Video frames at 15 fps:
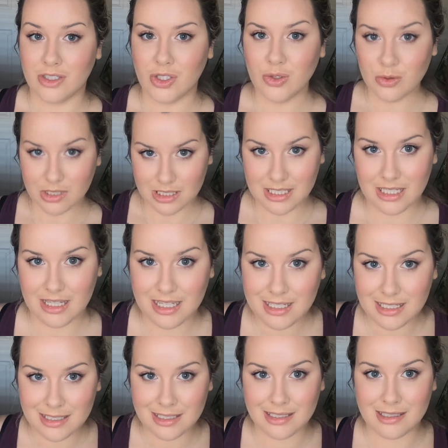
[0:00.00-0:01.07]
Do you see
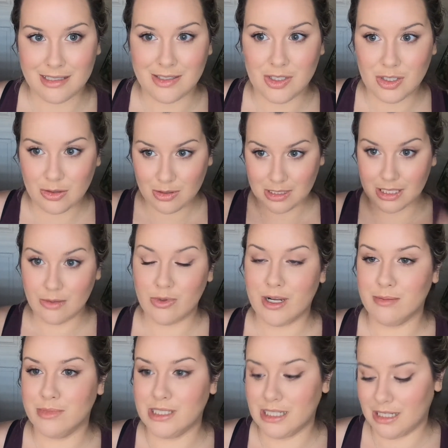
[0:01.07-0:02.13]
this? Do you see what
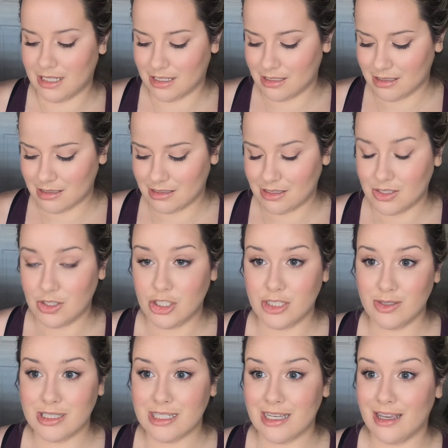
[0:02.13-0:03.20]
I'm seeing? Do
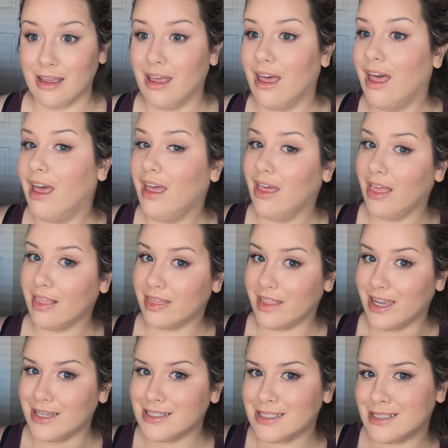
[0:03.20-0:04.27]
you see
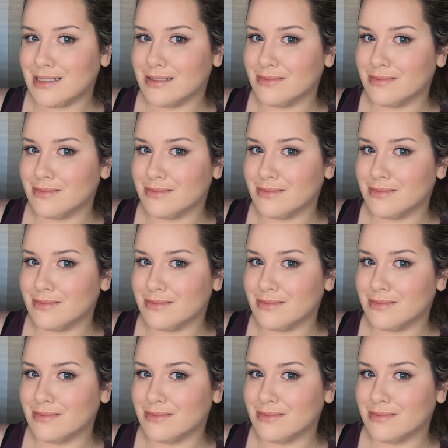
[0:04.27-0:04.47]
this?